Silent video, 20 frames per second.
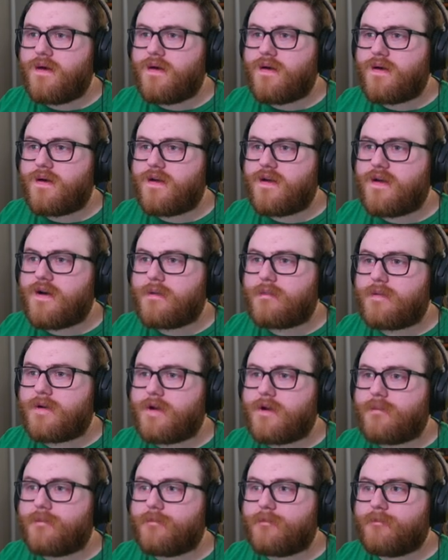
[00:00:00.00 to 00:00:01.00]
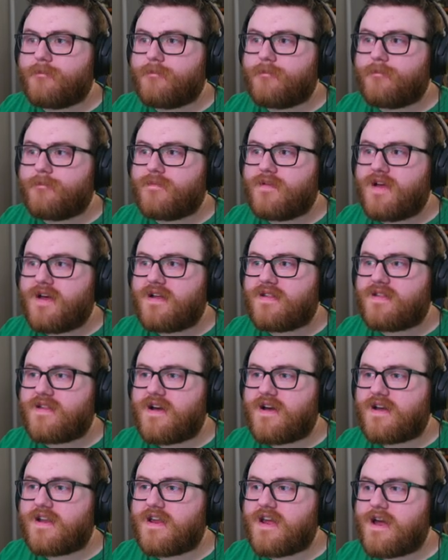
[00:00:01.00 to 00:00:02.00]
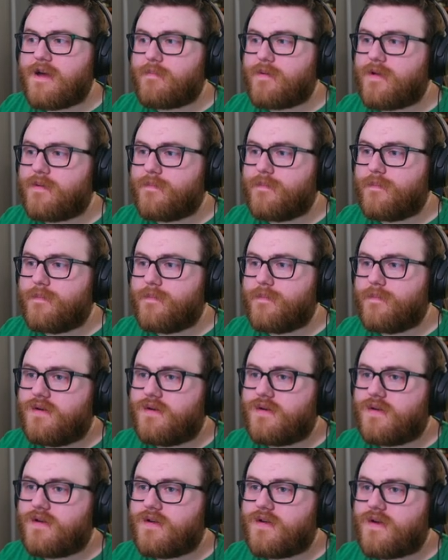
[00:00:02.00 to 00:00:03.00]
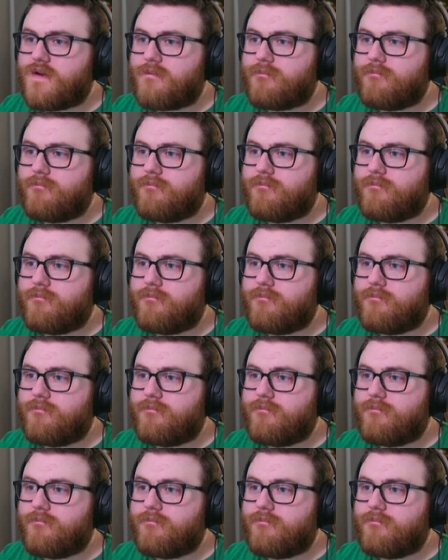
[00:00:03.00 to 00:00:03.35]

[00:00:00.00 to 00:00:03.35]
Yep, nope. That's not gonna happen. Yep.